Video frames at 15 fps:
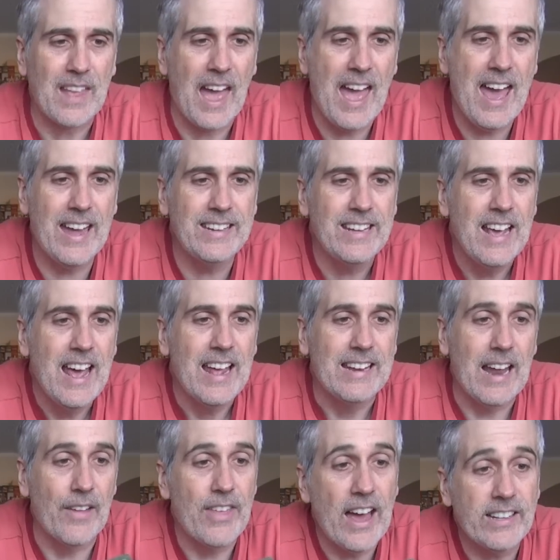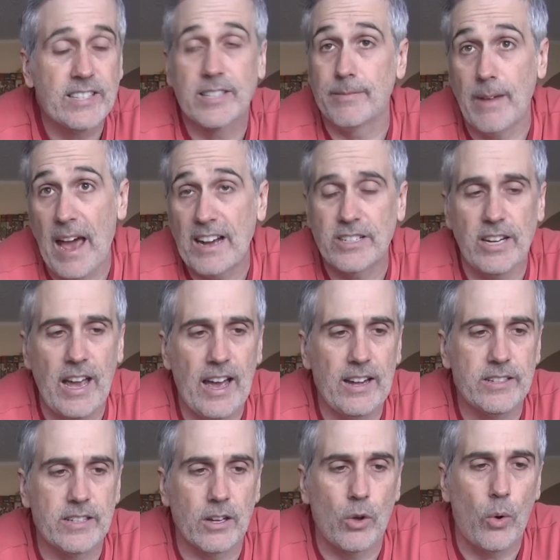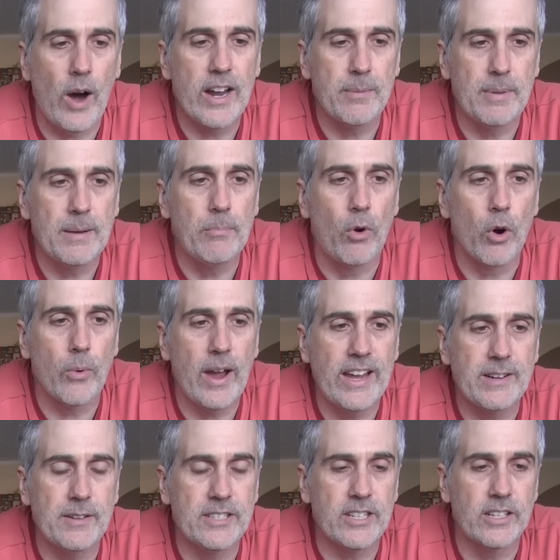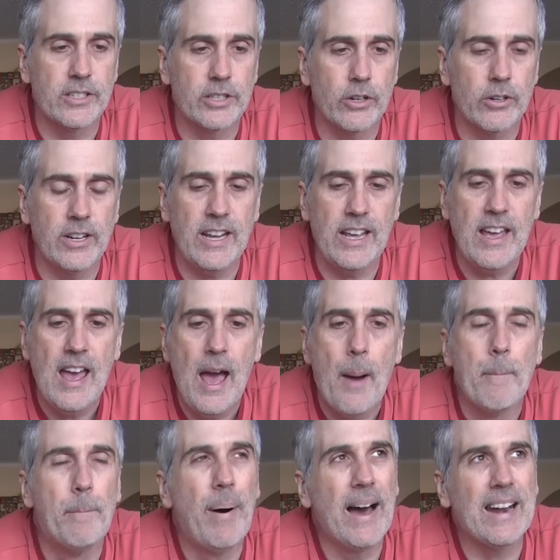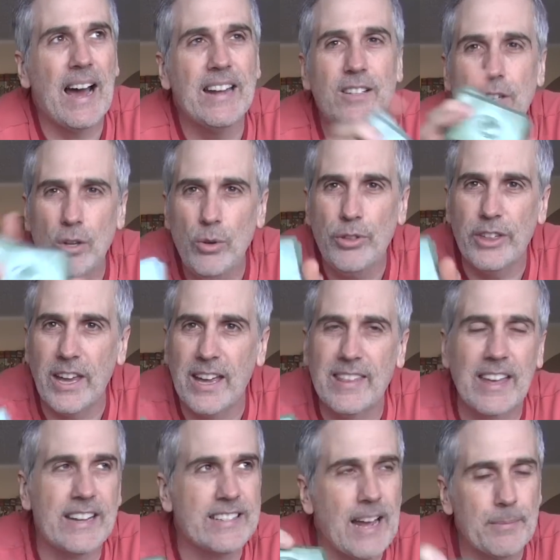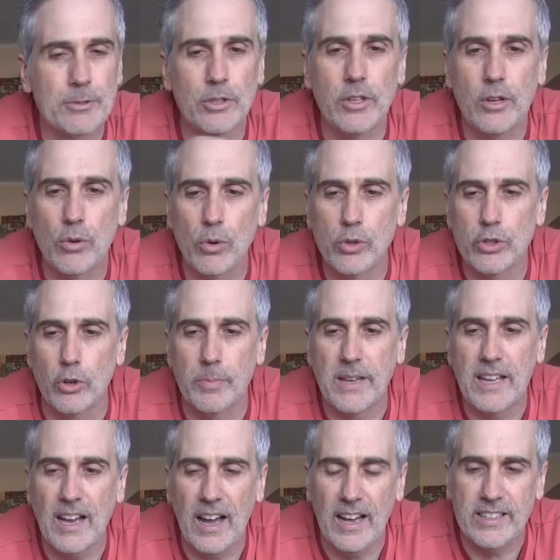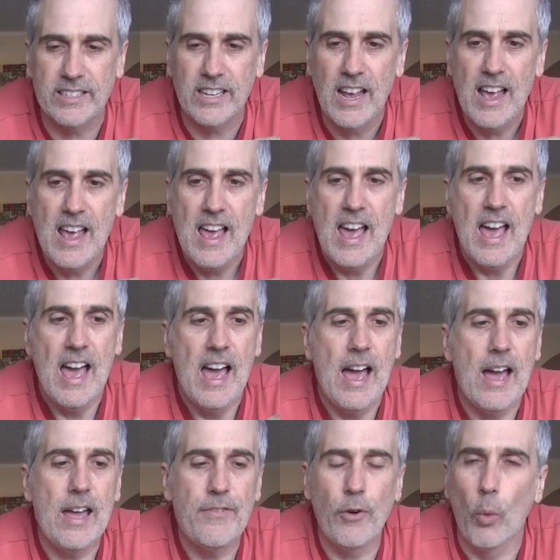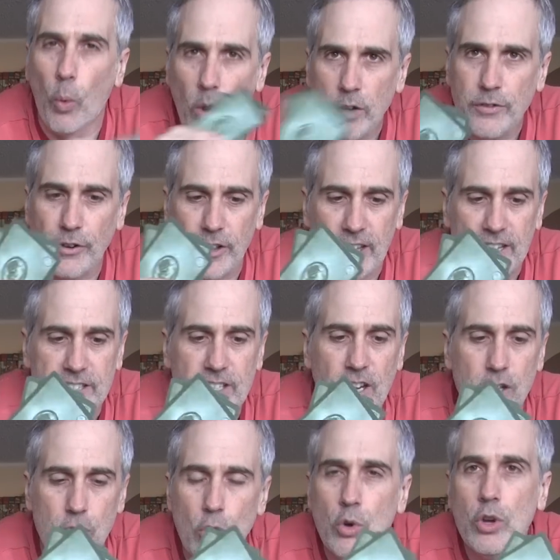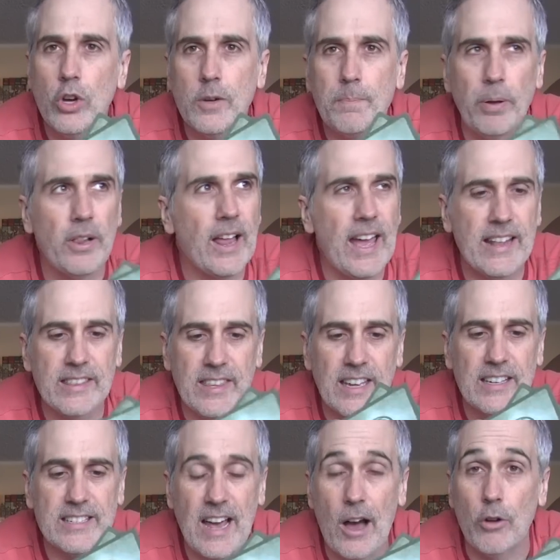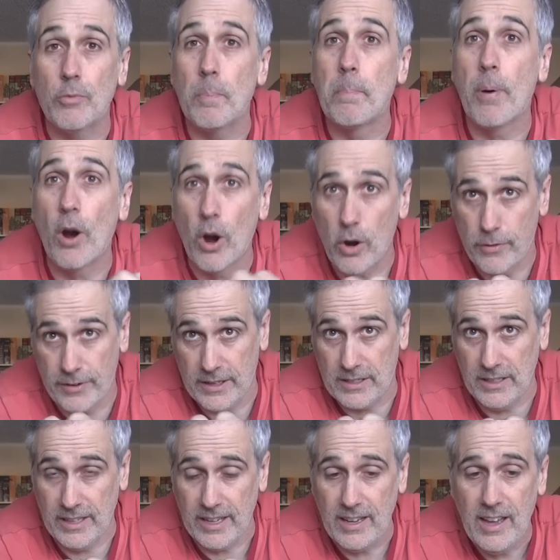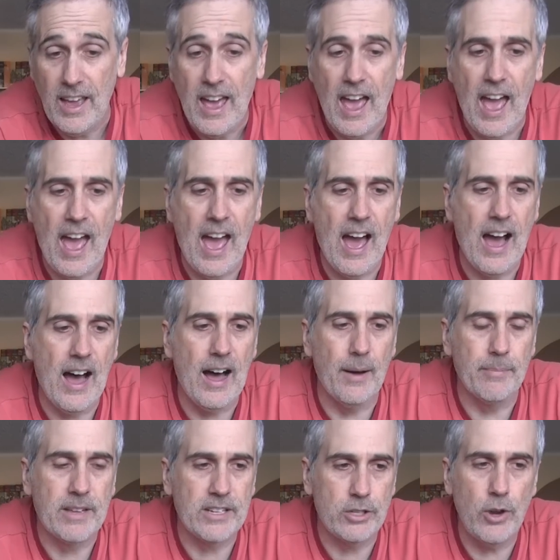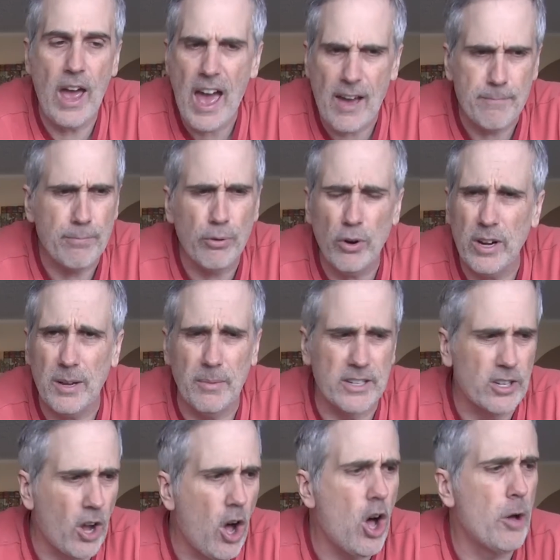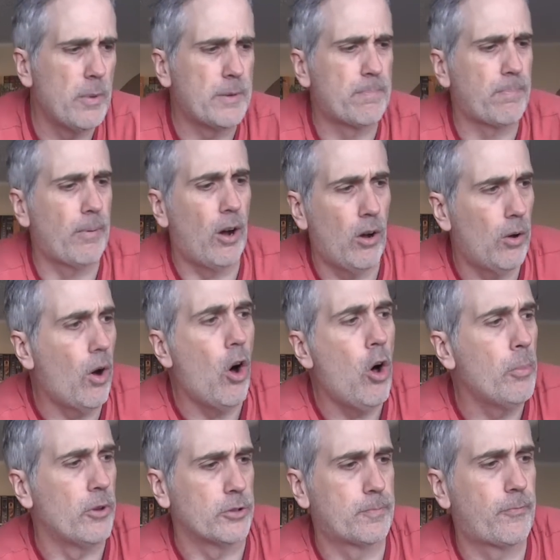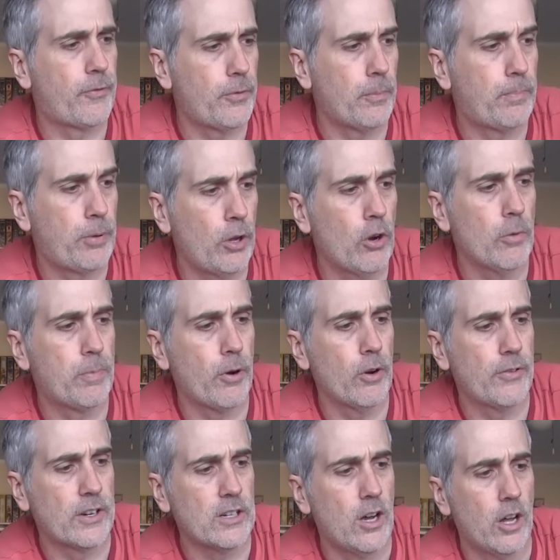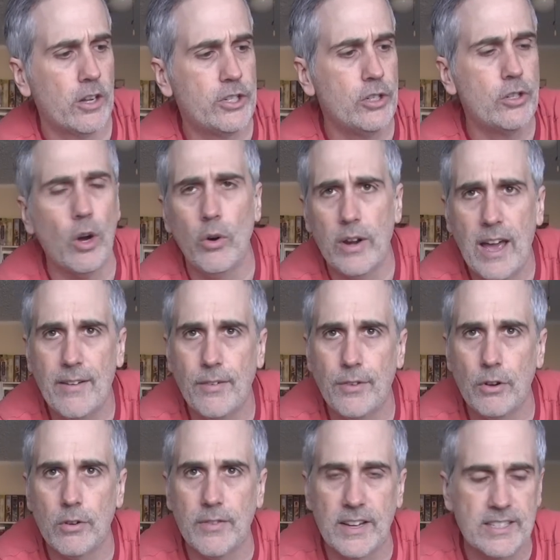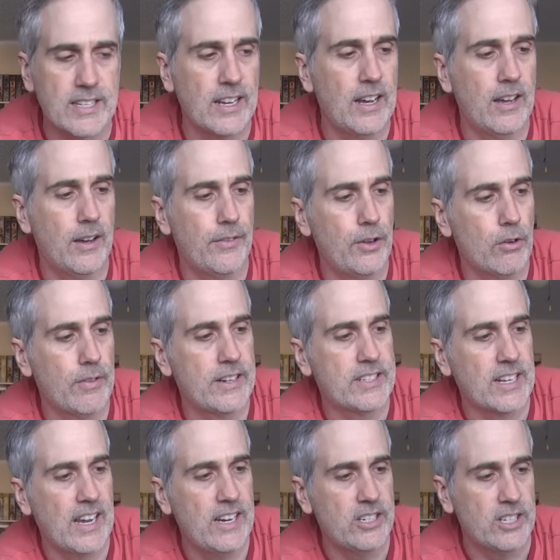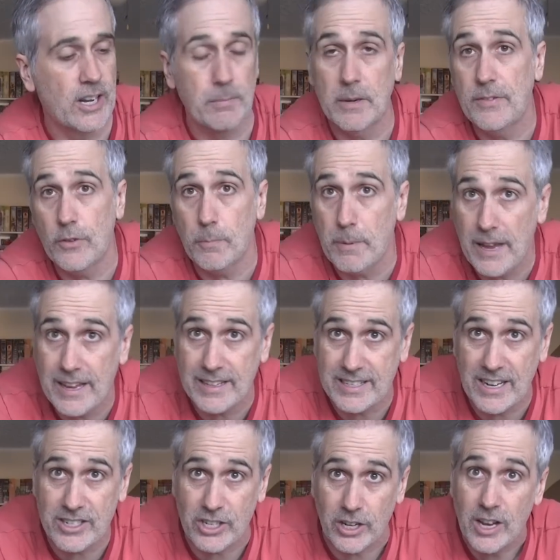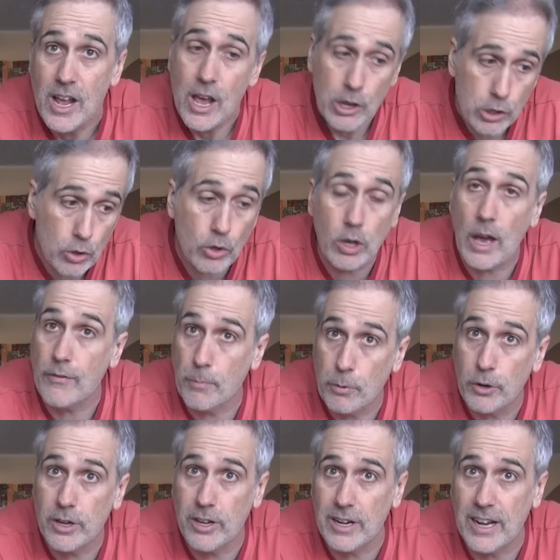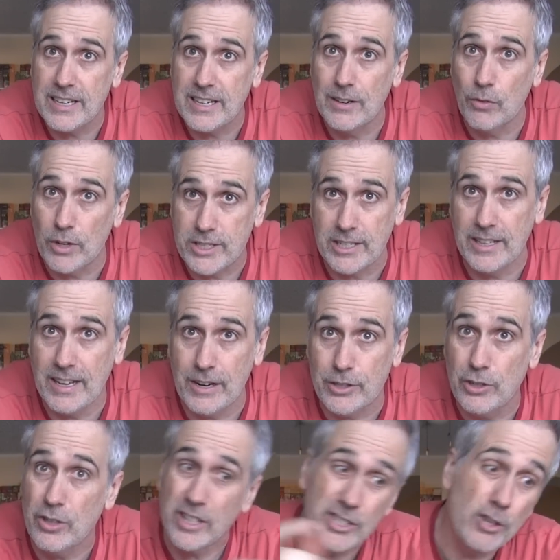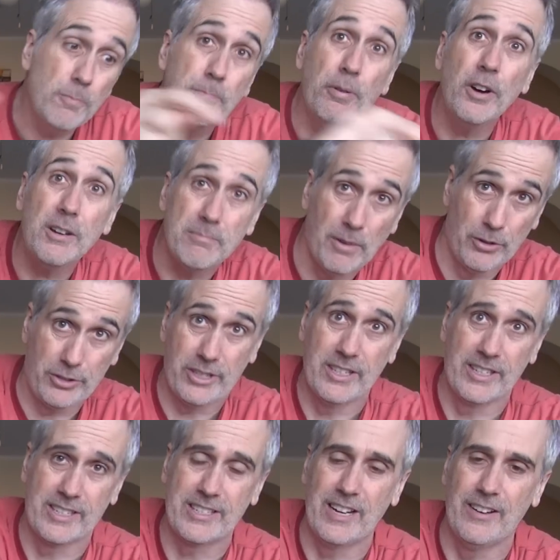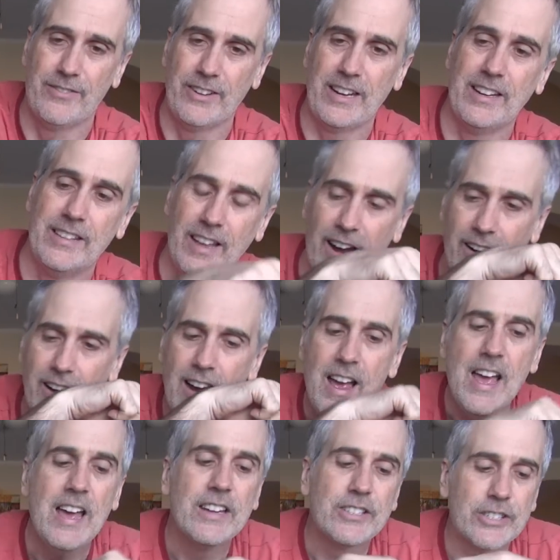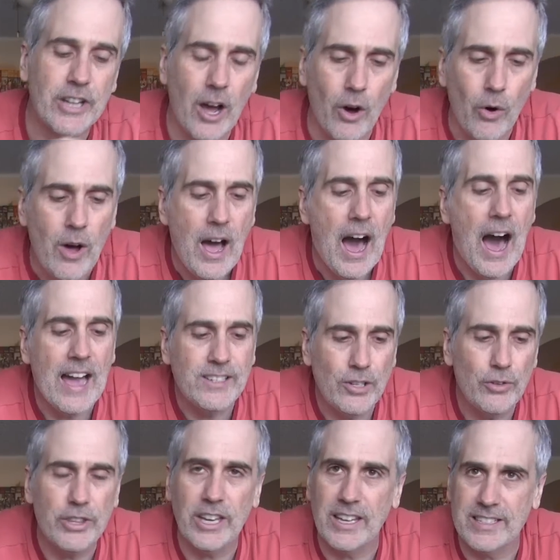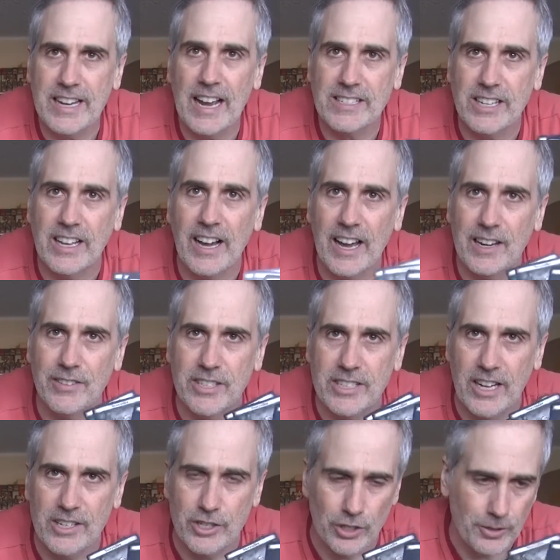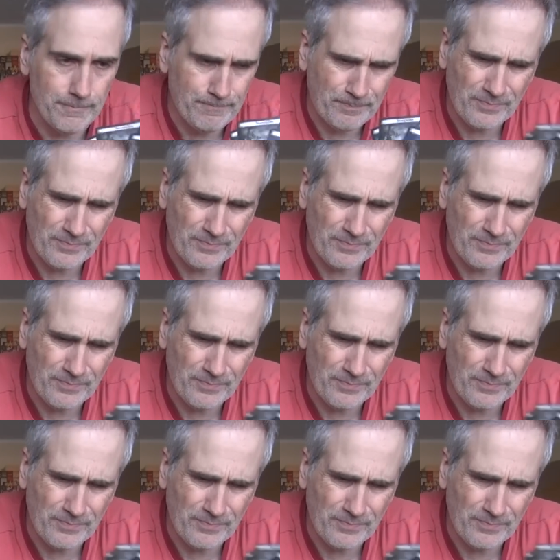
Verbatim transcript: And now that's actually adds quite a bit more randomness and uncertainty, but I do think that's absolutely crucial, because If it weren't for this, you could plan things out perfectly because you have pretty much all but almost pure perfect knowledge. You don't have of your investigation deck, but if you're paying attention, you have a pretty good idea of what's in there too because you put most of the stuff in there. So I do think it's actually kind of essential.